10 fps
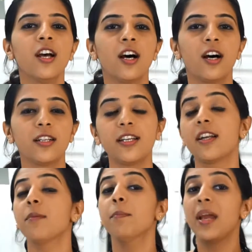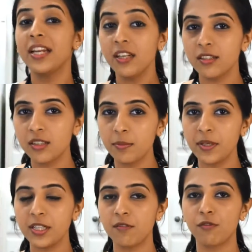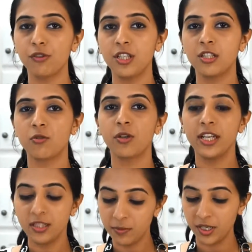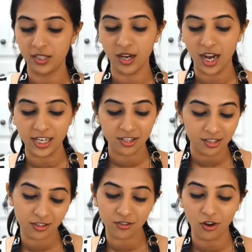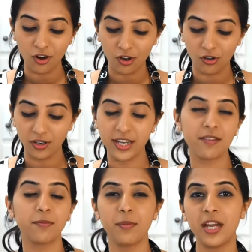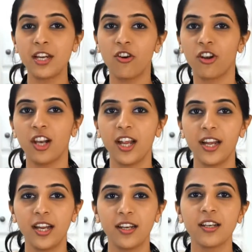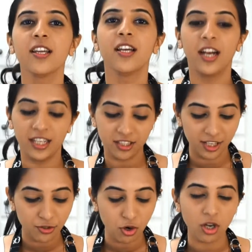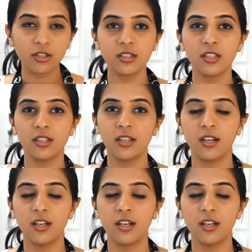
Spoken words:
There are many recipes for these cookies, but I just saw like many online and I tried to alter the